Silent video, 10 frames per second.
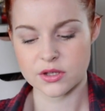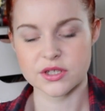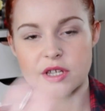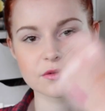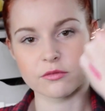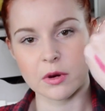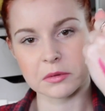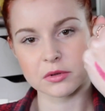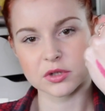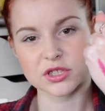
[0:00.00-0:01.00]
So that's what
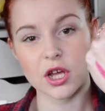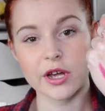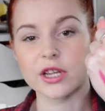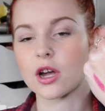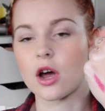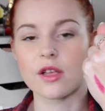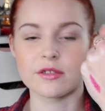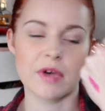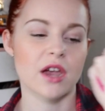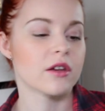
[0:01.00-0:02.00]
Rebel looks like on
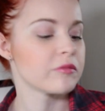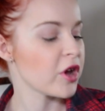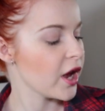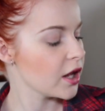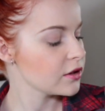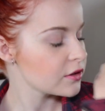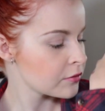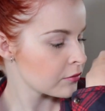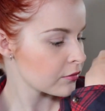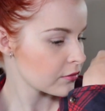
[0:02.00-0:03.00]
the back of my hand.
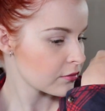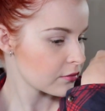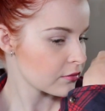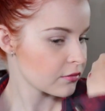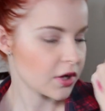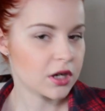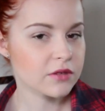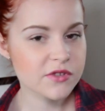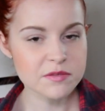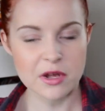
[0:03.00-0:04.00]
I
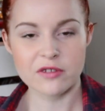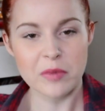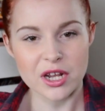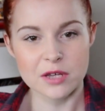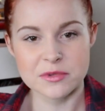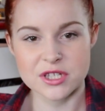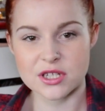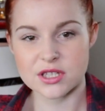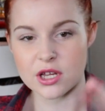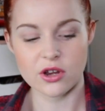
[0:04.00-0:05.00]
love the smell of MAC
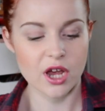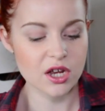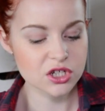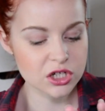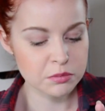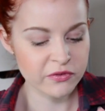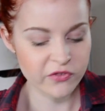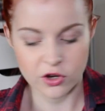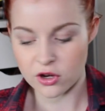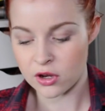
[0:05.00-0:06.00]
lipsticks, and I actually
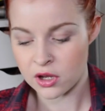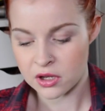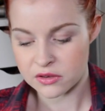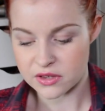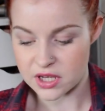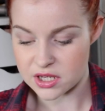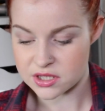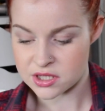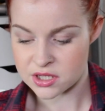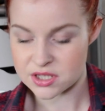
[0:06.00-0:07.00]
prefer
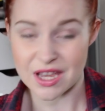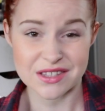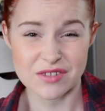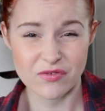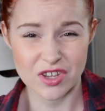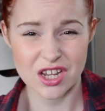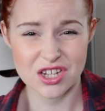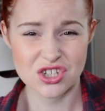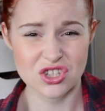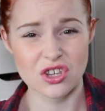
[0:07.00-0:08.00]
this satin
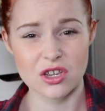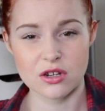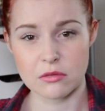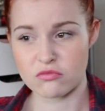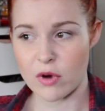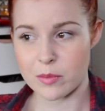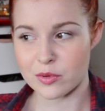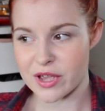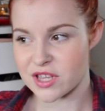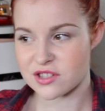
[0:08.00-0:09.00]
finish that
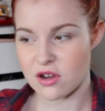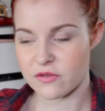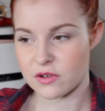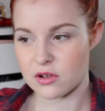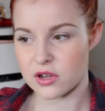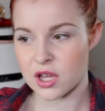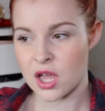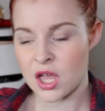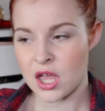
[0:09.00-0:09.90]
Rebel is. I feel like